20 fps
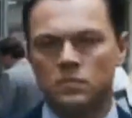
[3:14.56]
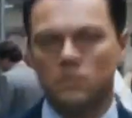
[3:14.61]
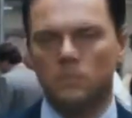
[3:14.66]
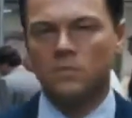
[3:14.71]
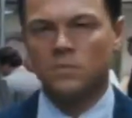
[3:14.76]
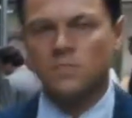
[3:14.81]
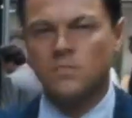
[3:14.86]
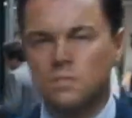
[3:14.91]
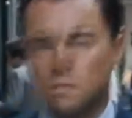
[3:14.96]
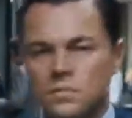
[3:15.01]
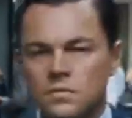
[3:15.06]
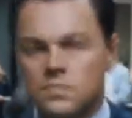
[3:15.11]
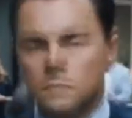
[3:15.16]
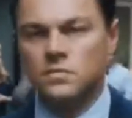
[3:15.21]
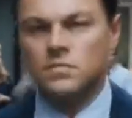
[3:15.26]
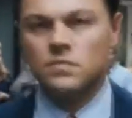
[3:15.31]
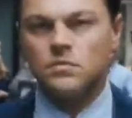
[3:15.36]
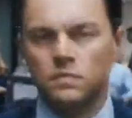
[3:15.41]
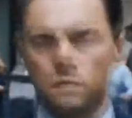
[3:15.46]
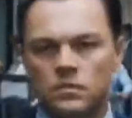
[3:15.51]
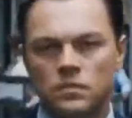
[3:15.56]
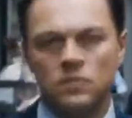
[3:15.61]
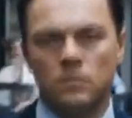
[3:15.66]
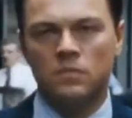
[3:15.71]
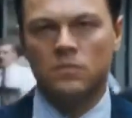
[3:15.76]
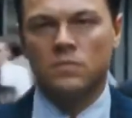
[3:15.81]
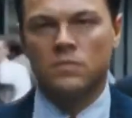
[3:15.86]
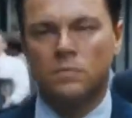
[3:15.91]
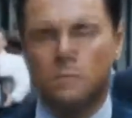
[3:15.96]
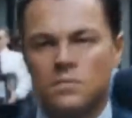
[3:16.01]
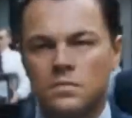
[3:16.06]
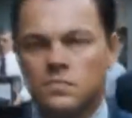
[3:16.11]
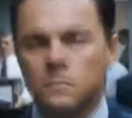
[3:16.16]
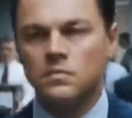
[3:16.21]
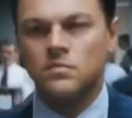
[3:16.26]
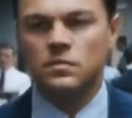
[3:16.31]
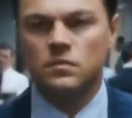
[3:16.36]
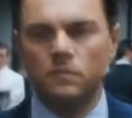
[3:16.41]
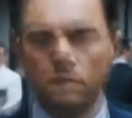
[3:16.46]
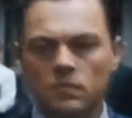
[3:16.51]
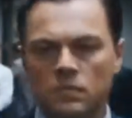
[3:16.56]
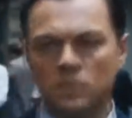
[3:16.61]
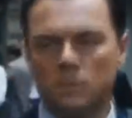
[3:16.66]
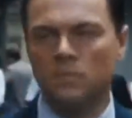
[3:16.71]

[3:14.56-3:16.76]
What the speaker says: Would you rather accomplish being a millionaire,